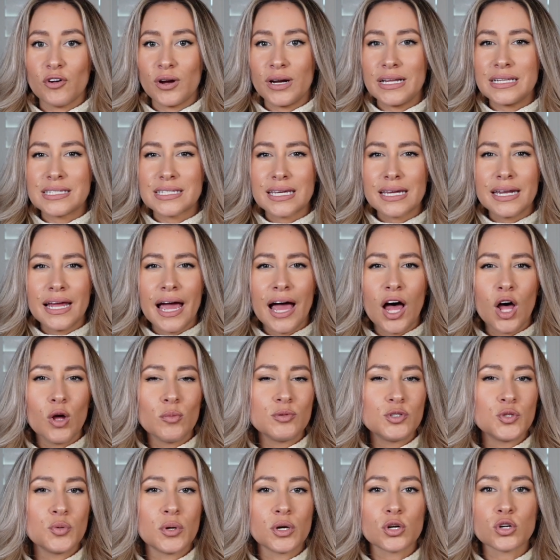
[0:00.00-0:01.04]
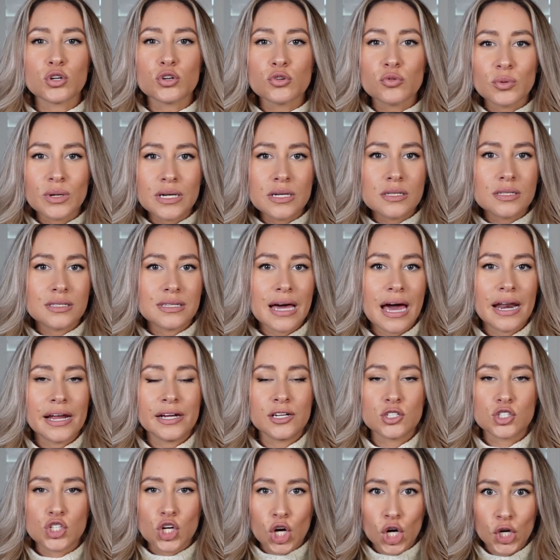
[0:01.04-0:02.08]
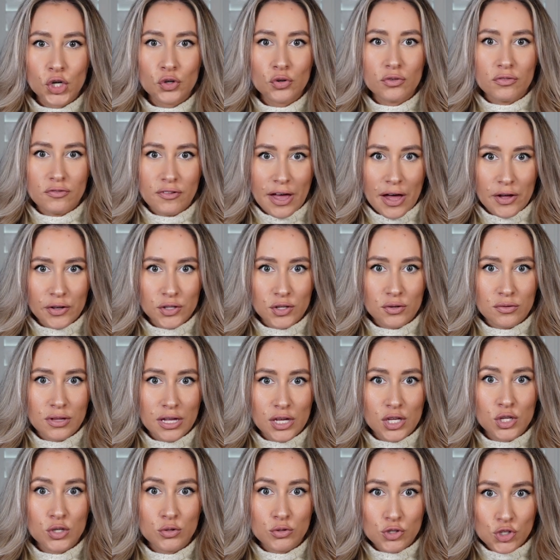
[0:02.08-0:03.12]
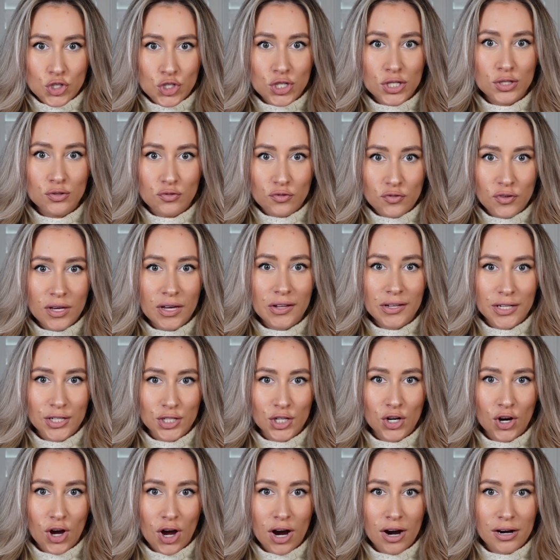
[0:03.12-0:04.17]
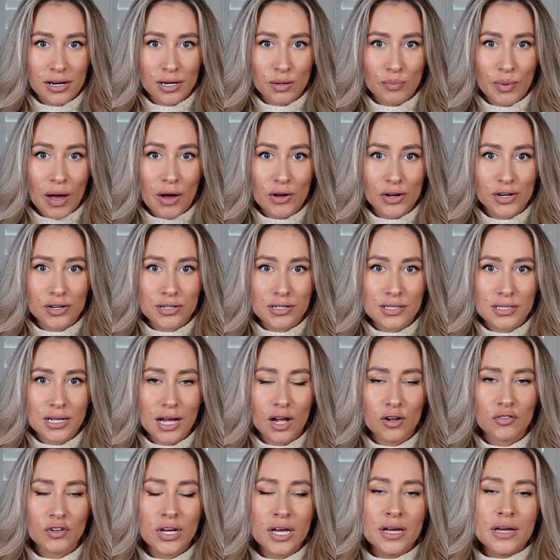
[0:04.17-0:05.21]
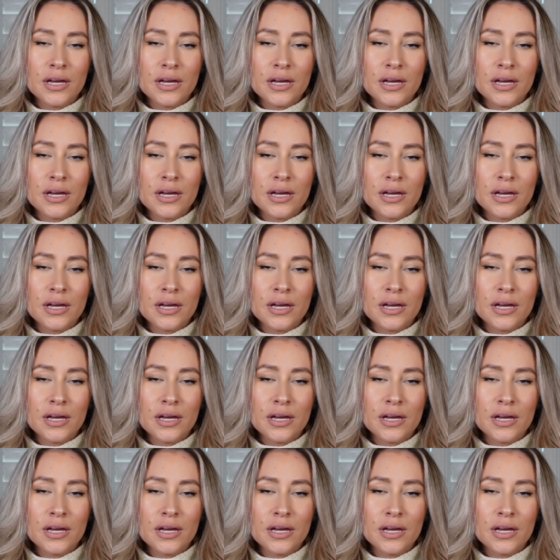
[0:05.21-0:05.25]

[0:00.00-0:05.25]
And it's going to help to increase that internal value that you should feel in your heart about yourself.